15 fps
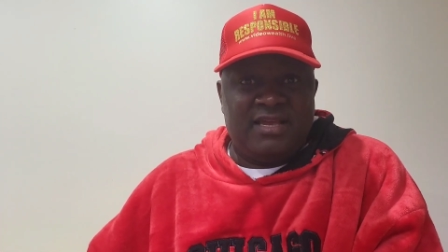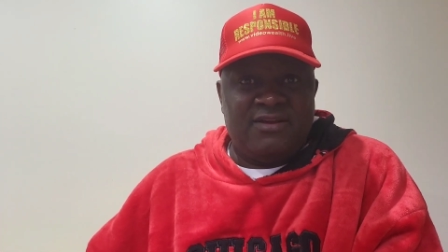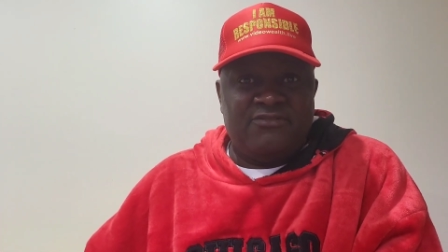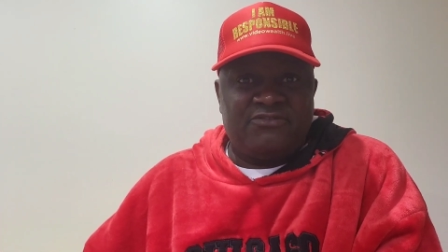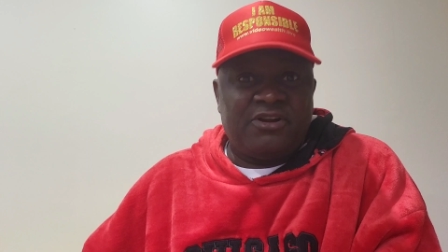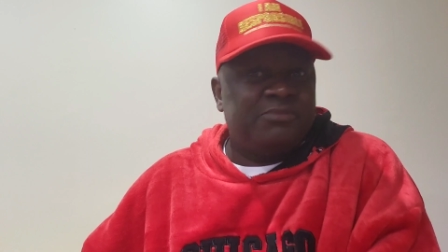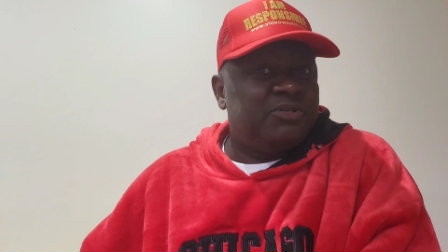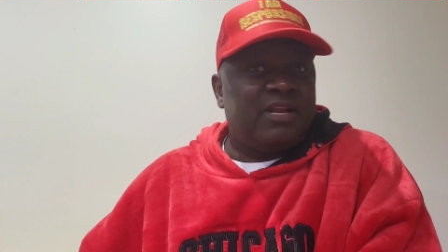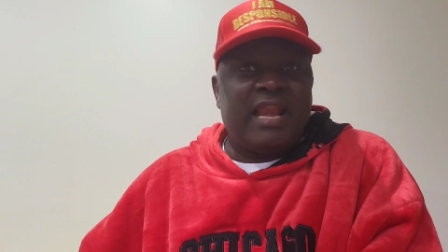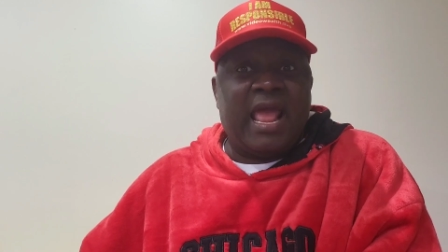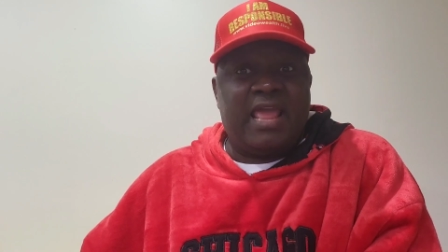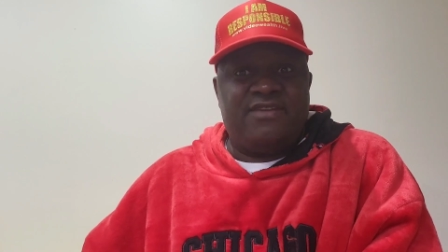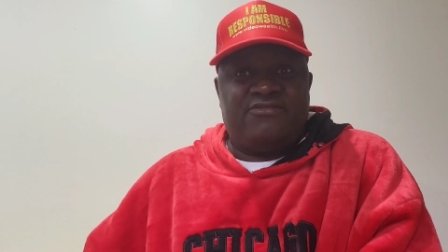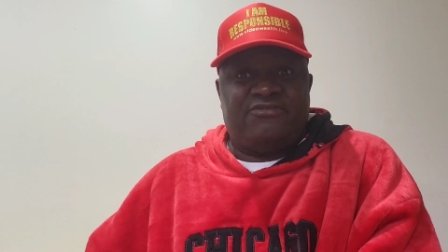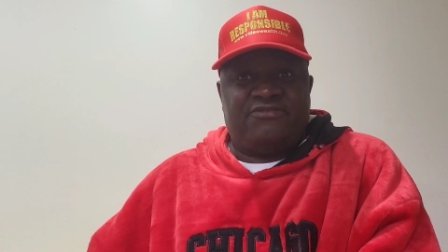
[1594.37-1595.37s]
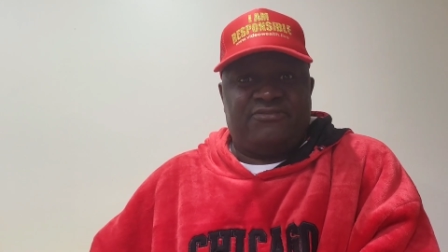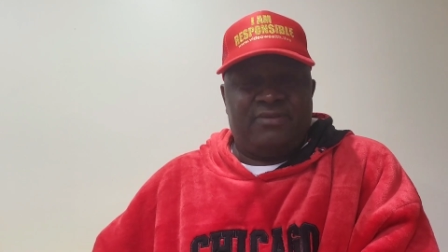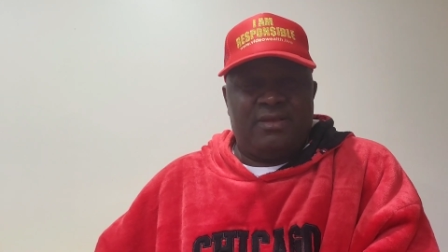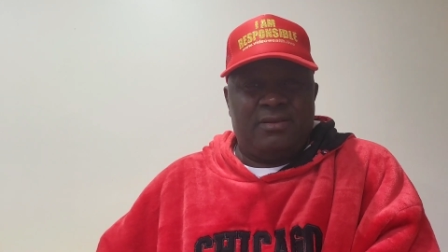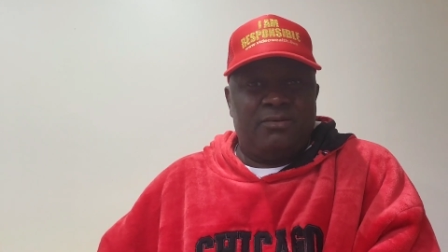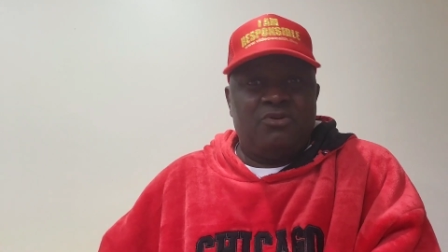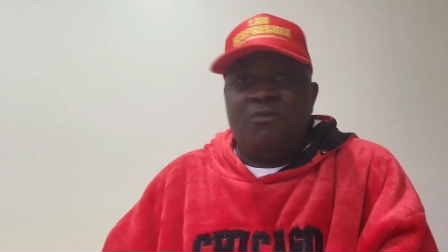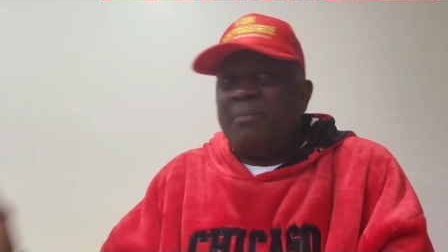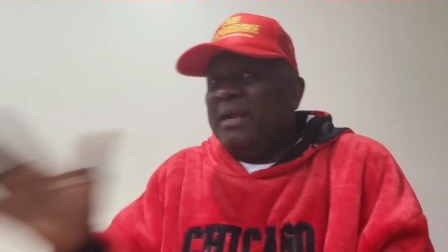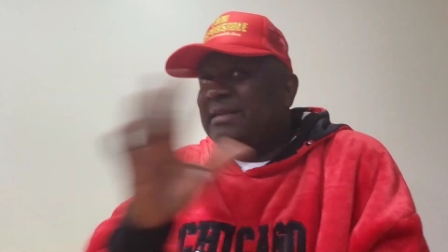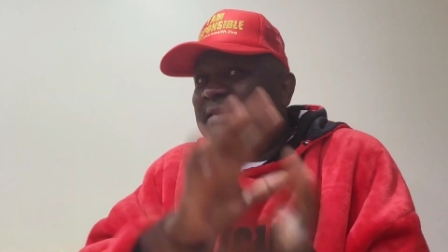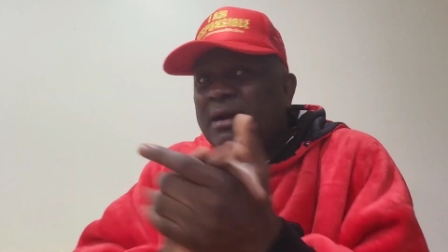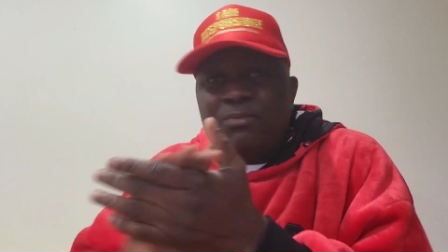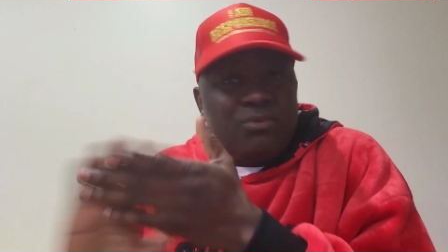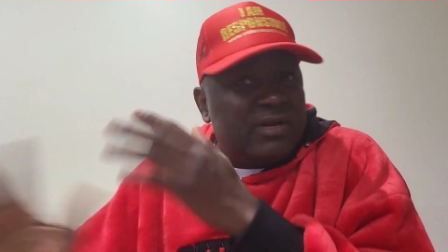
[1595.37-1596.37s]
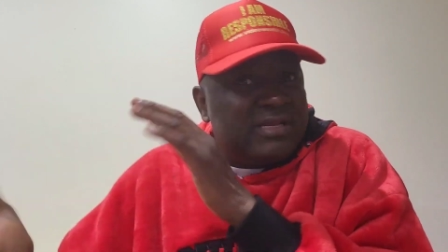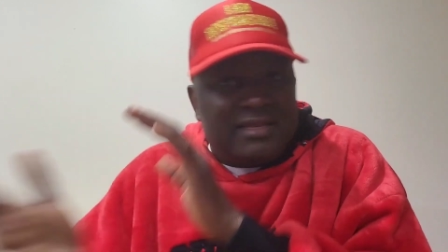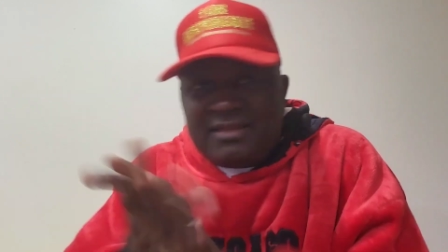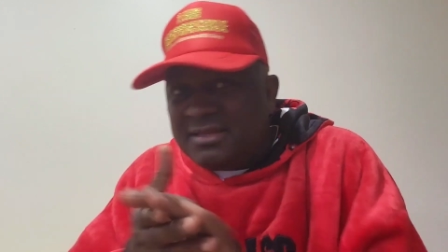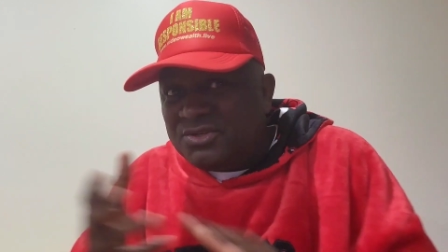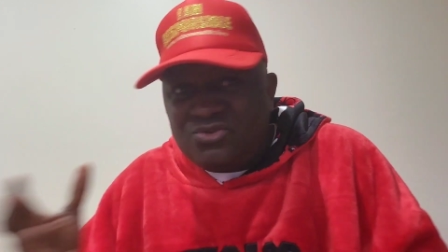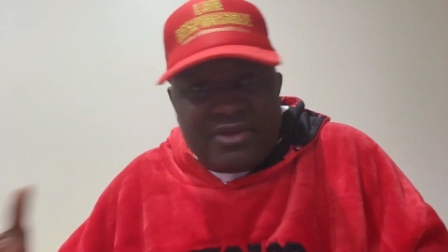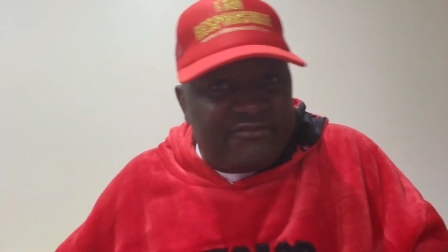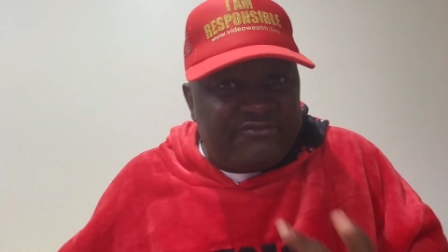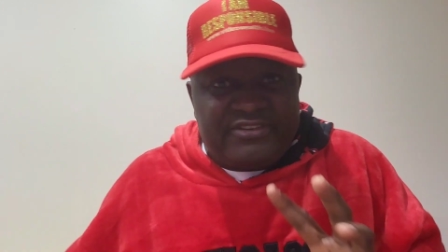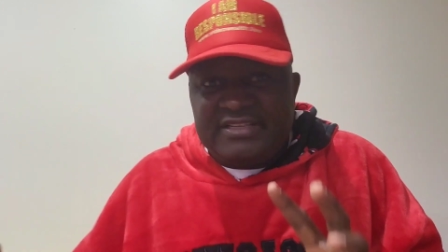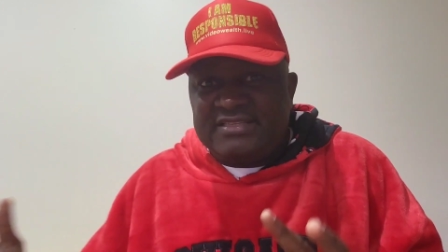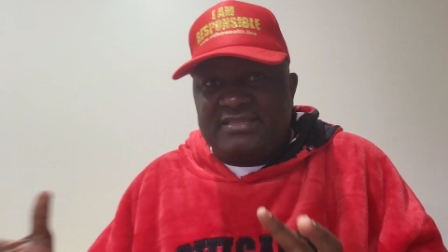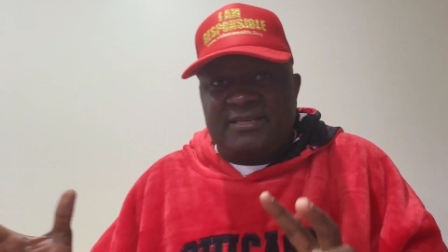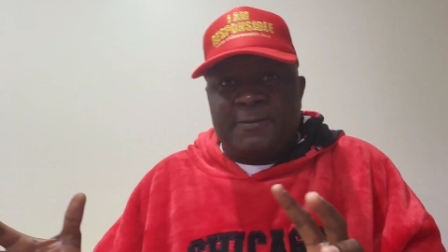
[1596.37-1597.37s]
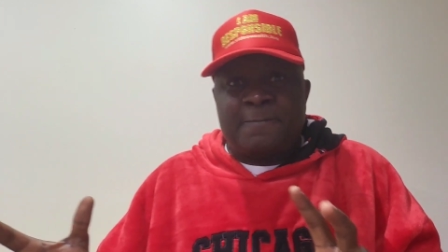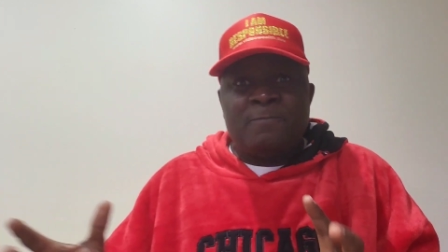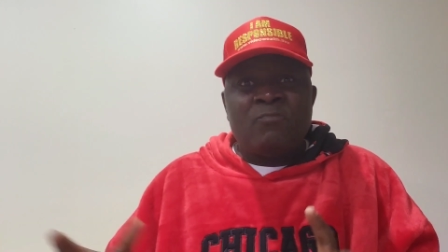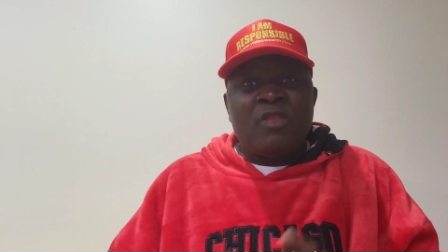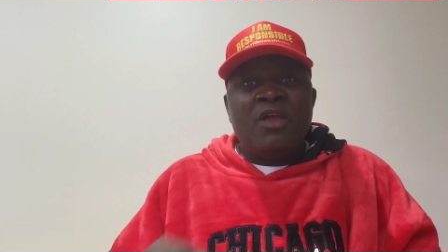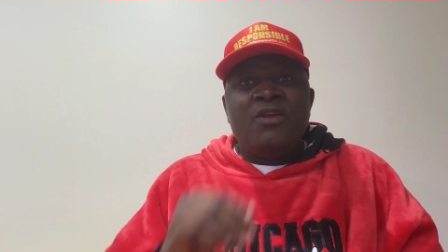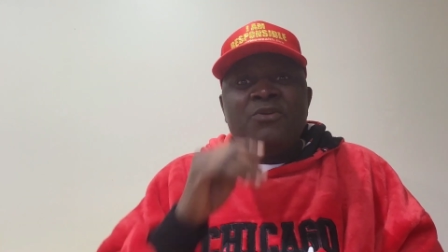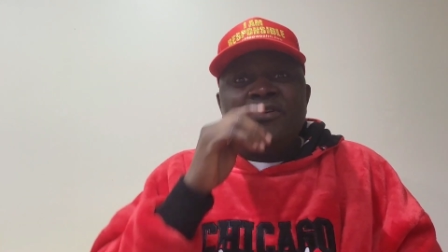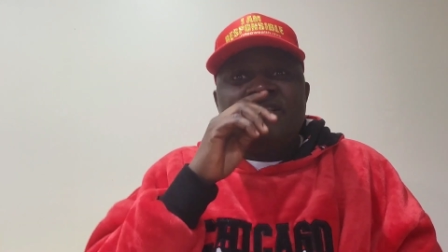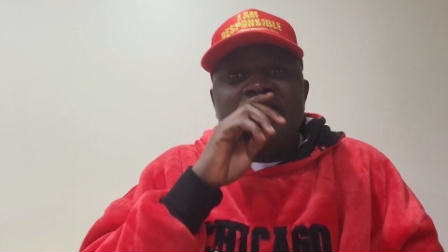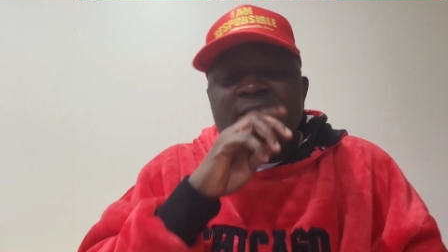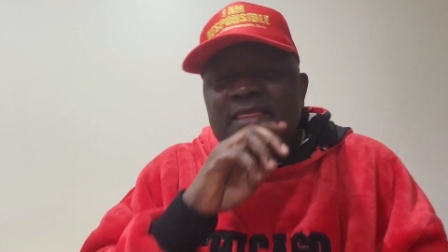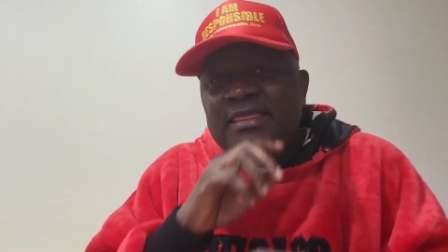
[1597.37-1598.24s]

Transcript: from your life, no matter what it is you are facing. You see,